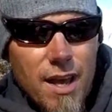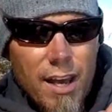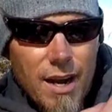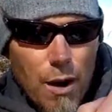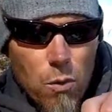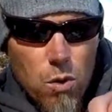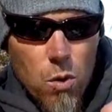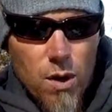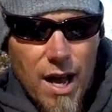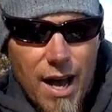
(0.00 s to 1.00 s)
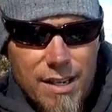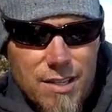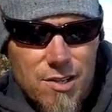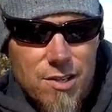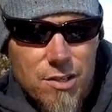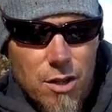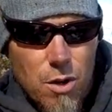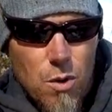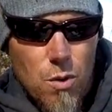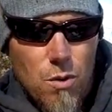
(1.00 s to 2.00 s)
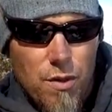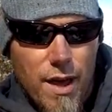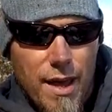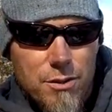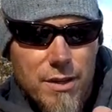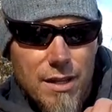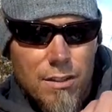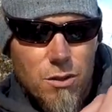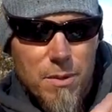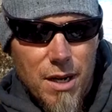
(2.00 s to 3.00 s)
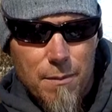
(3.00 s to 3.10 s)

and I will kind of slow the handle down a little bit.